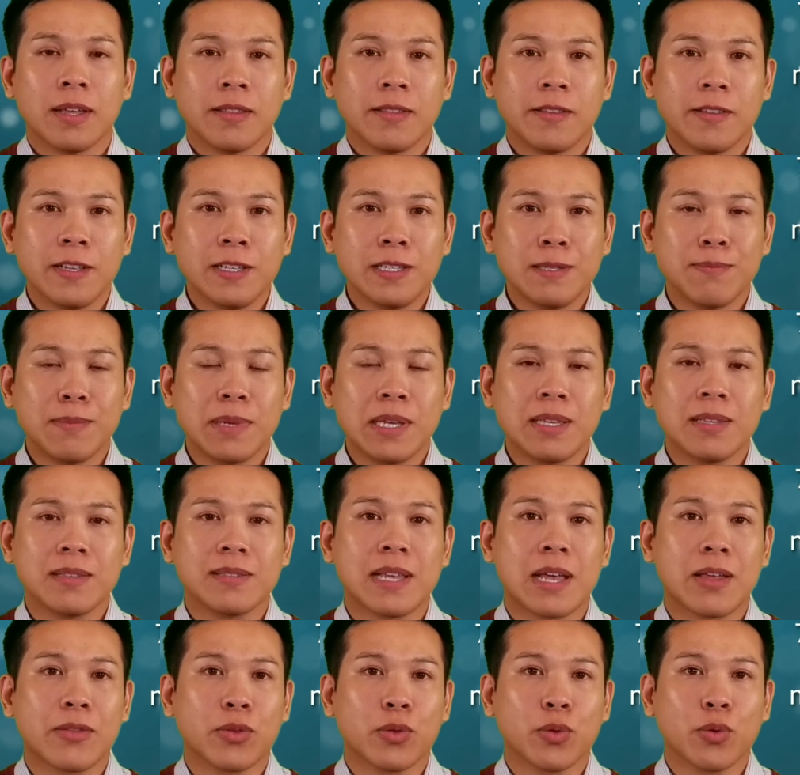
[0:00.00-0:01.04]
This means
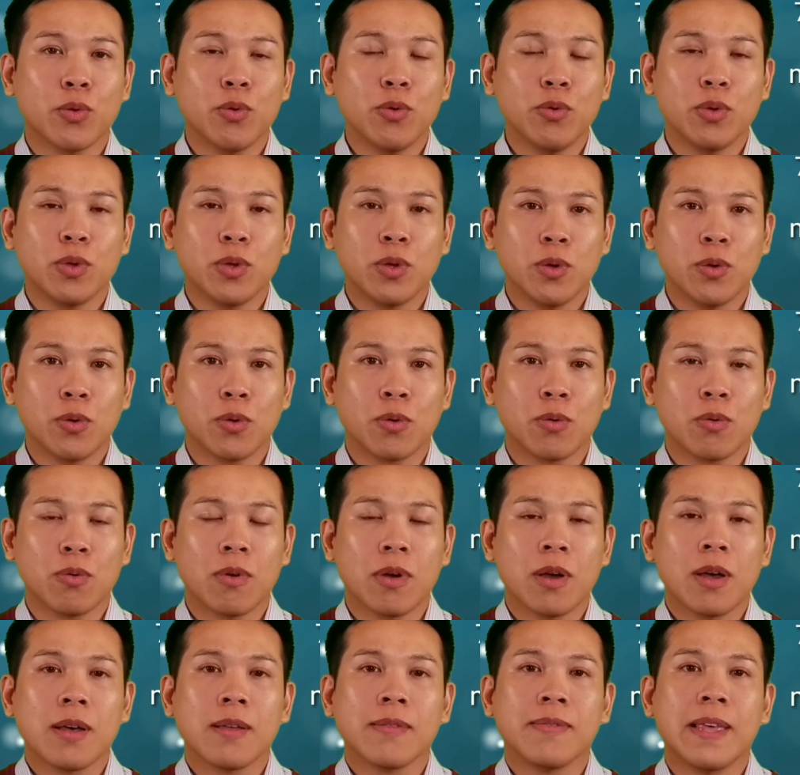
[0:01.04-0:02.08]
that through you,
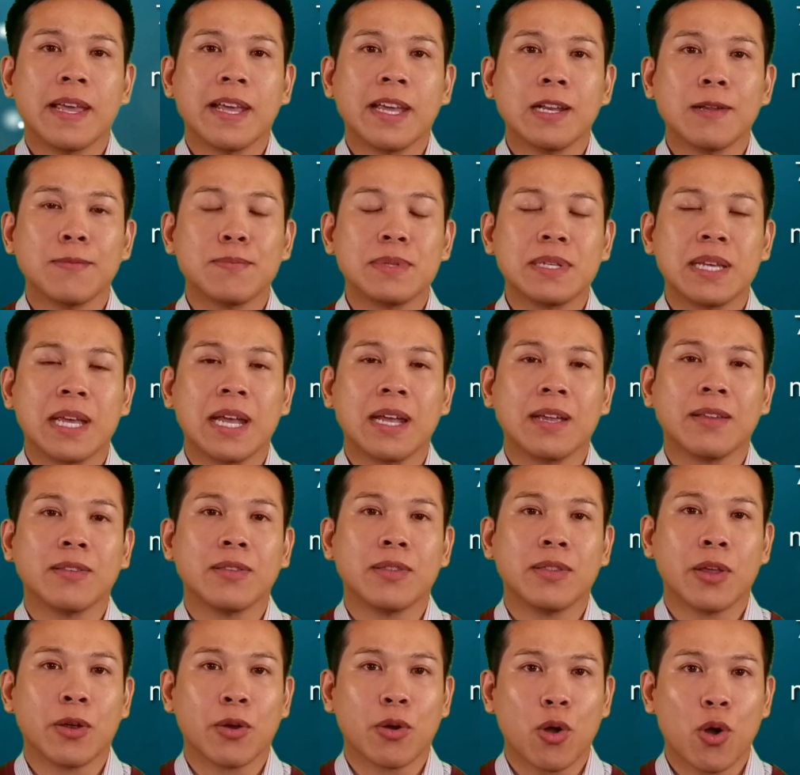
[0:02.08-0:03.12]
they can
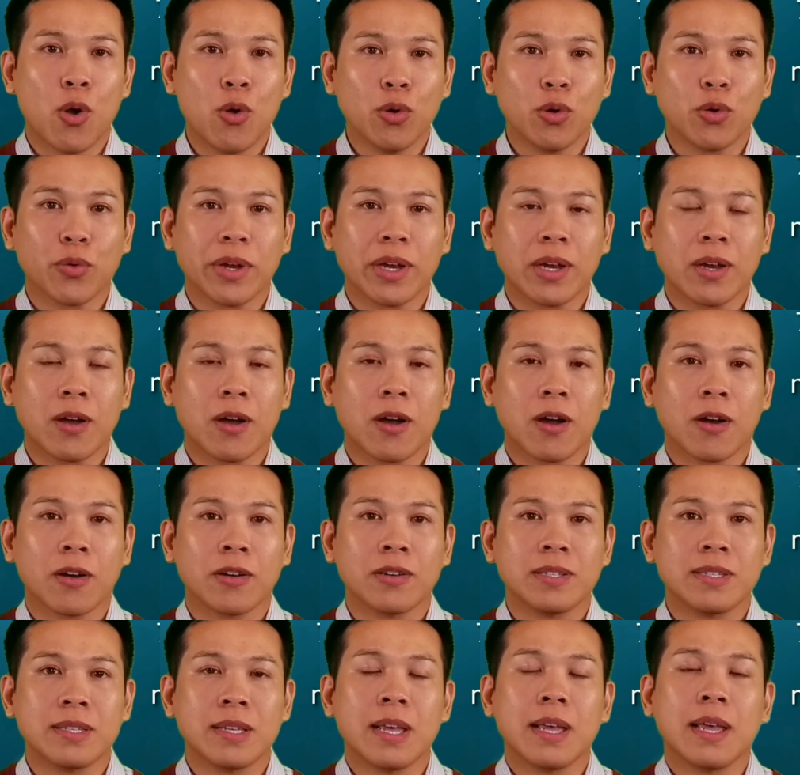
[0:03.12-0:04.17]
obtain their own green
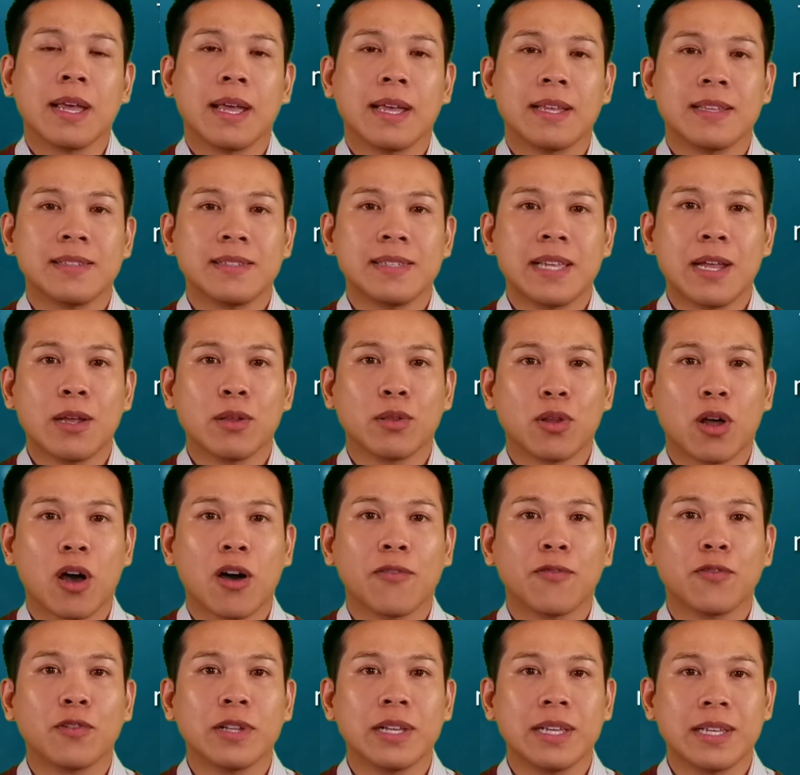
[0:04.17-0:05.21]
cards and stay
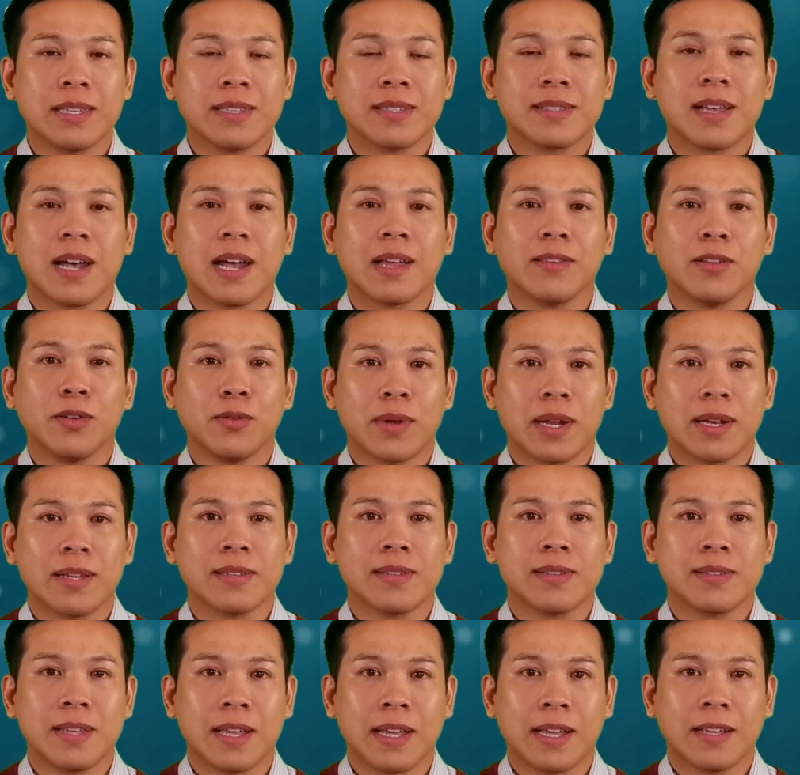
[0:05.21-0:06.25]
lawfully inside the United
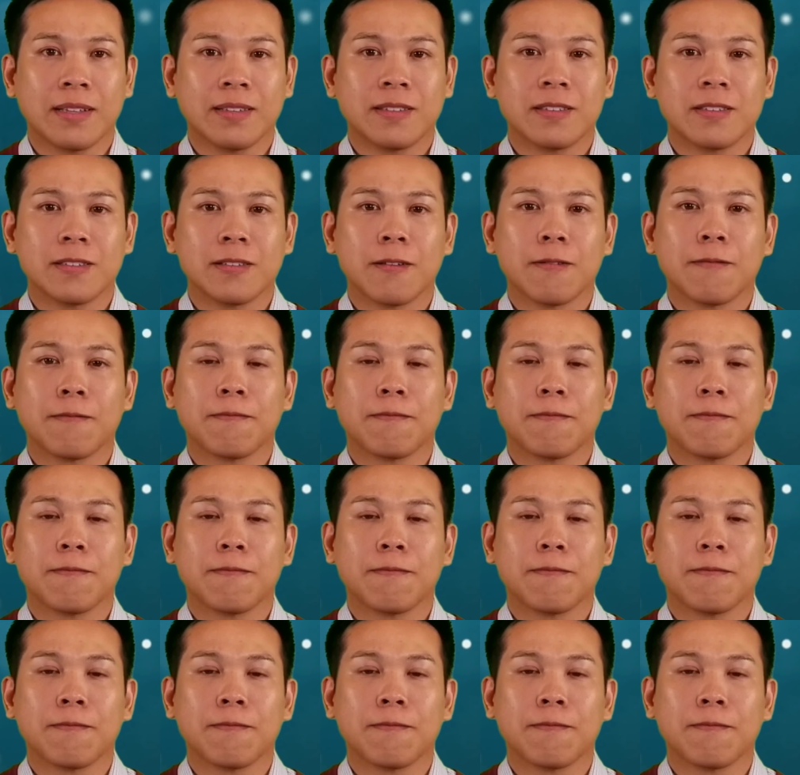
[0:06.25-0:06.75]
States.